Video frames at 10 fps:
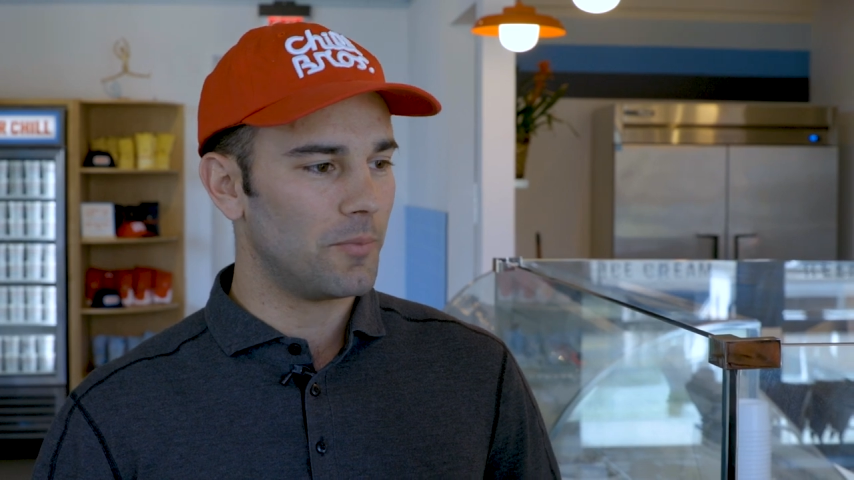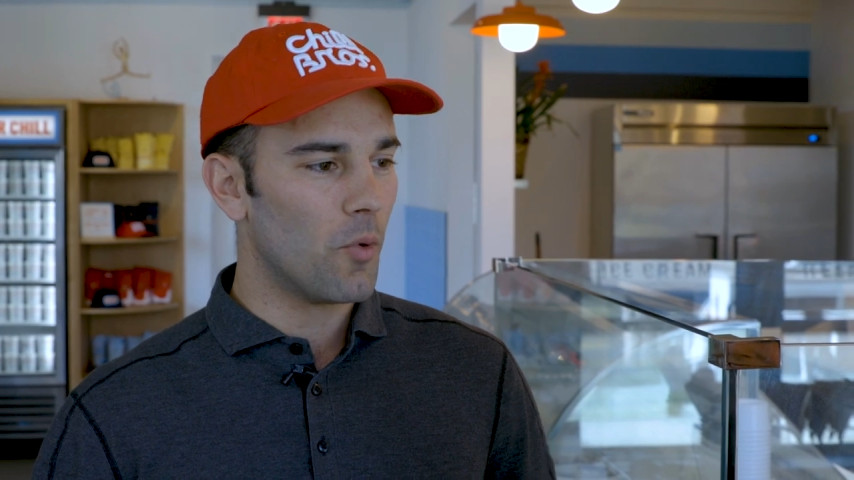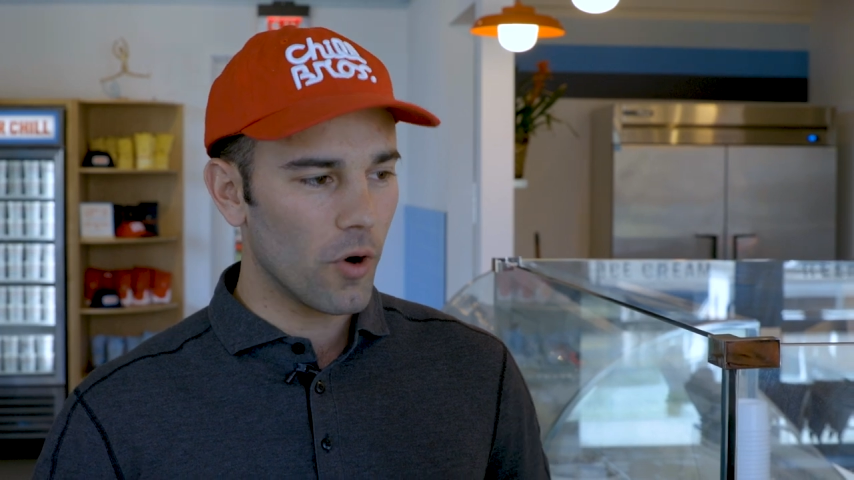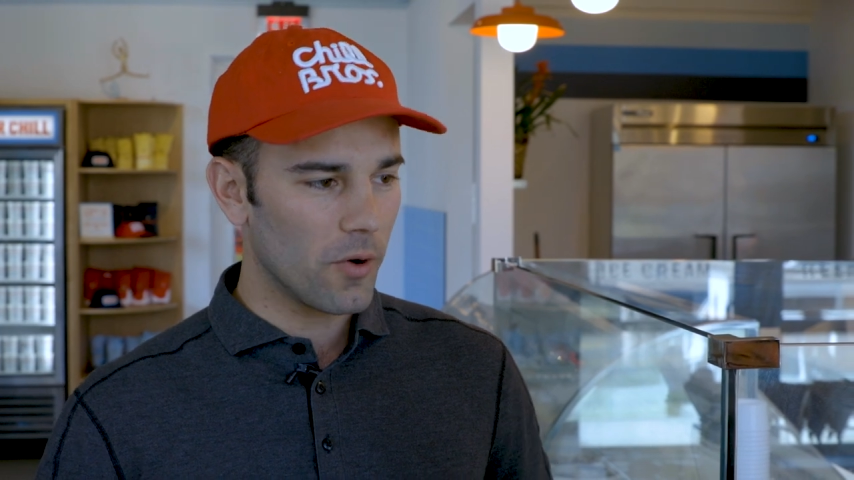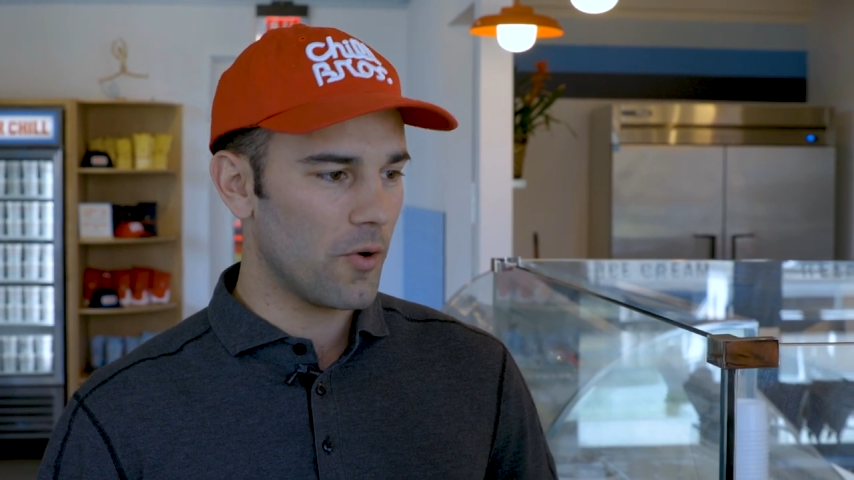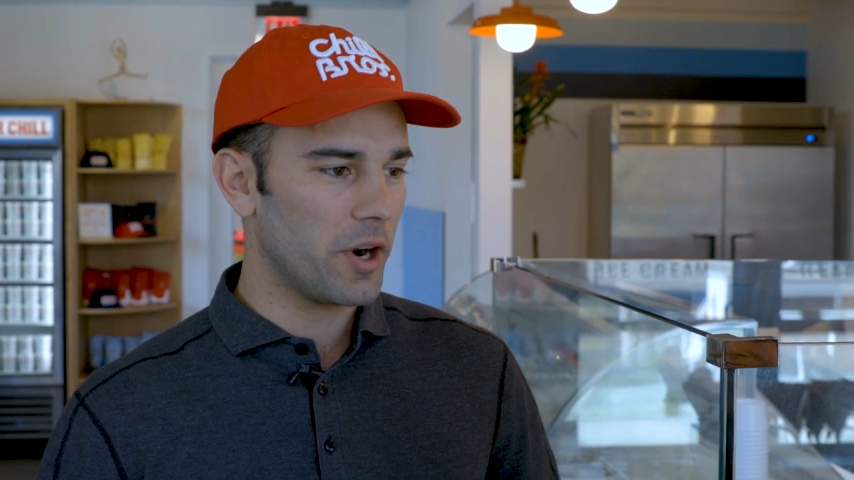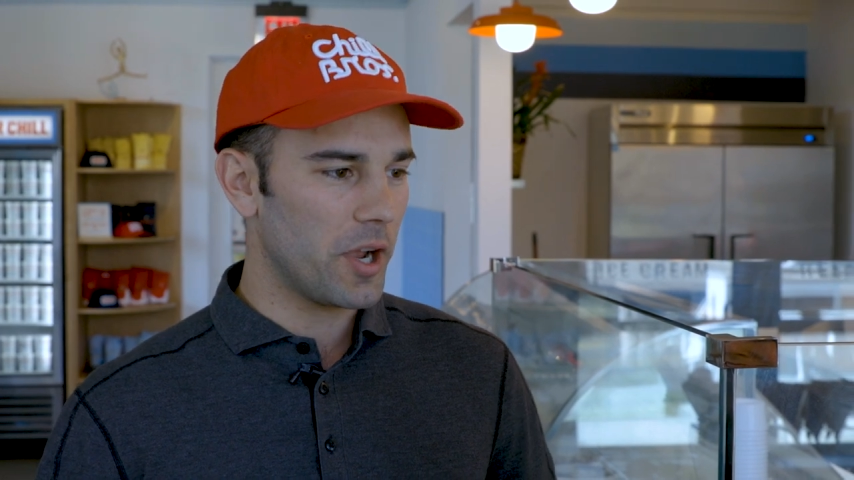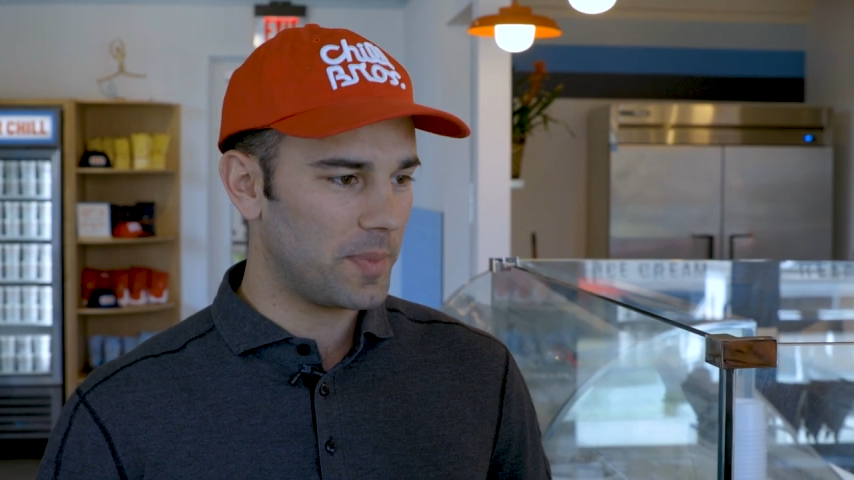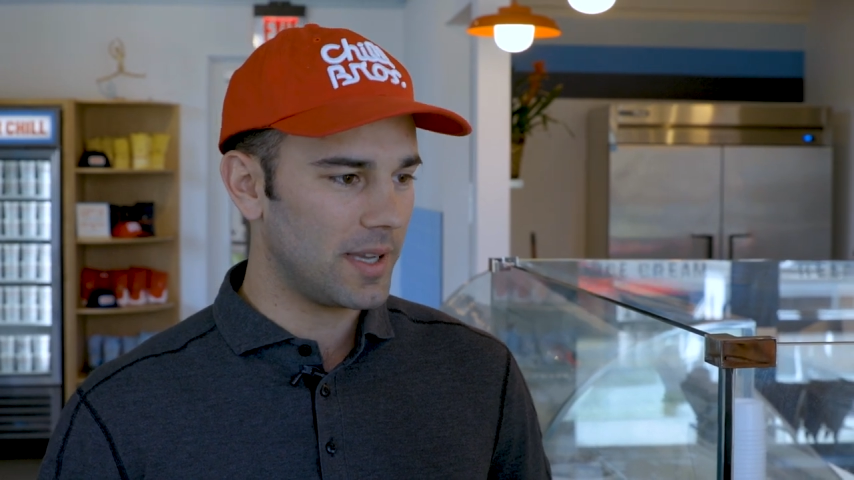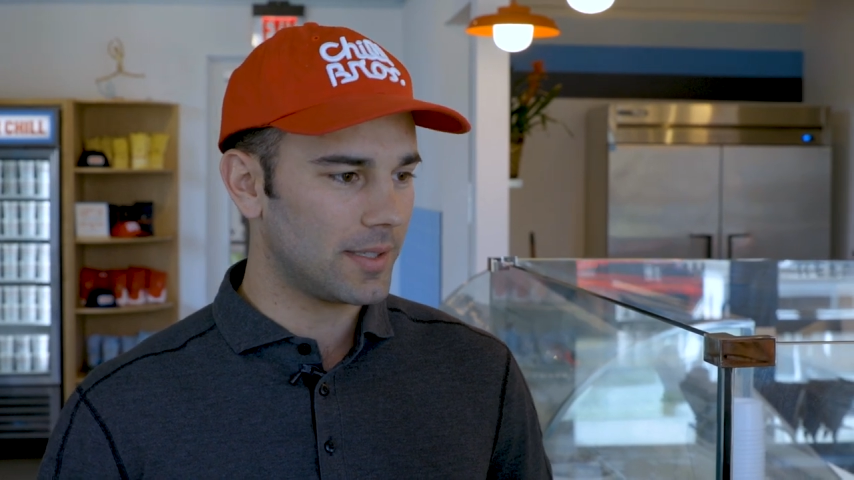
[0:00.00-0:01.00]
more
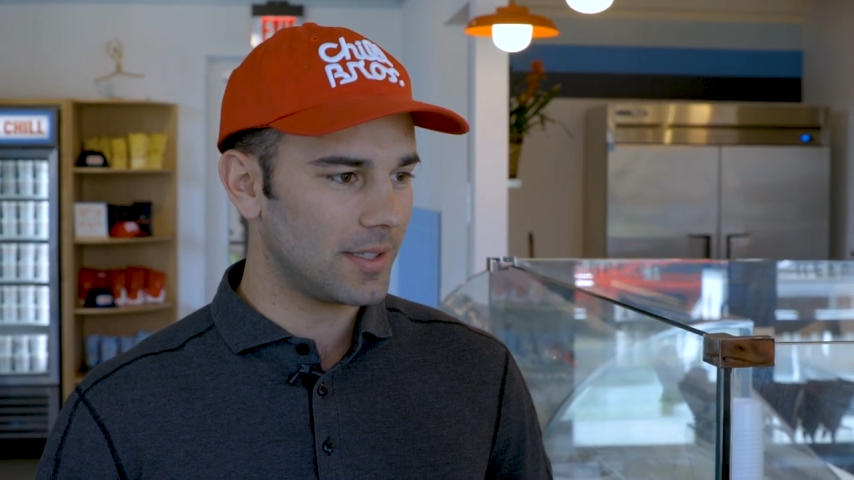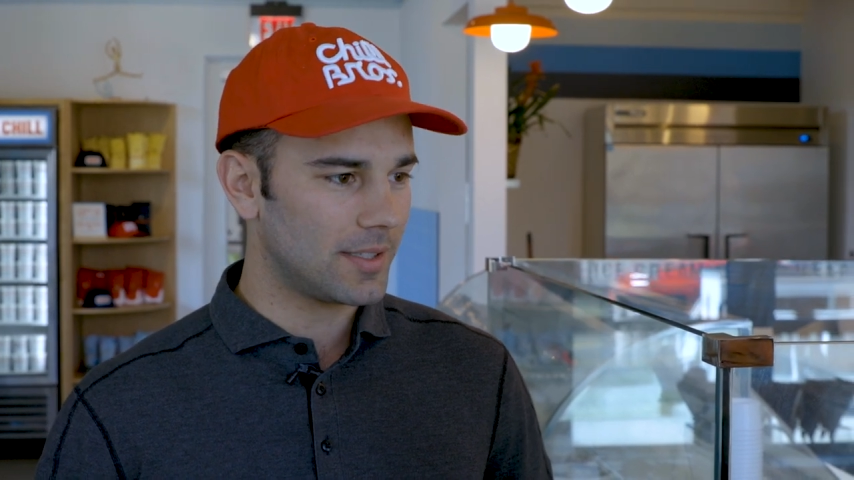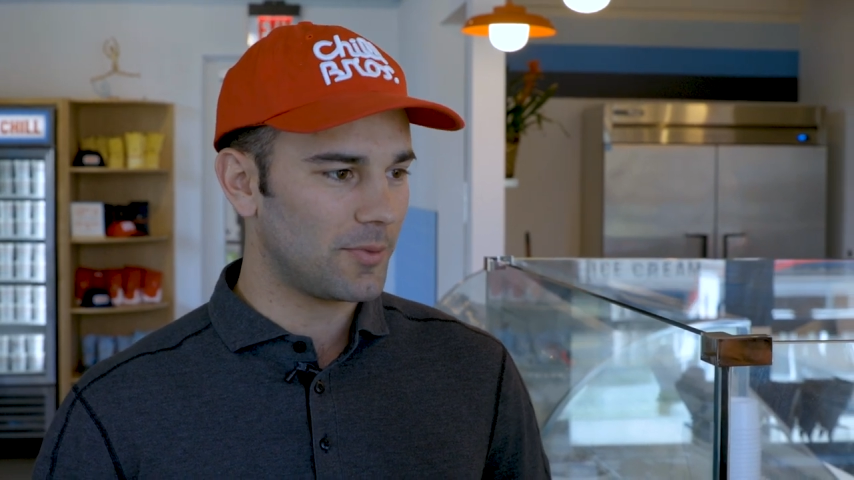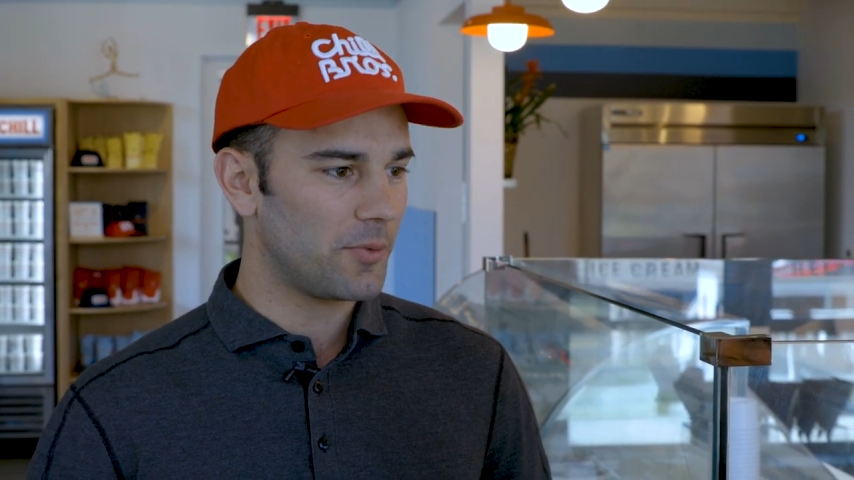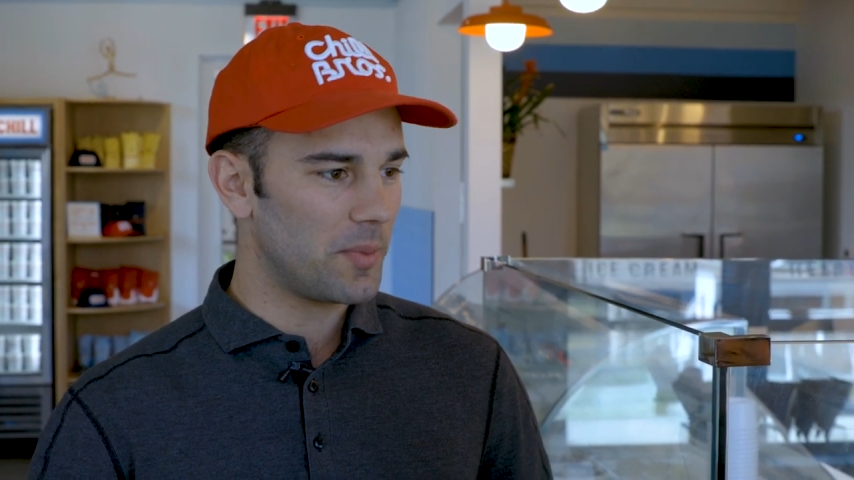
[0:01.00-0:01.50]
Oreo pieces when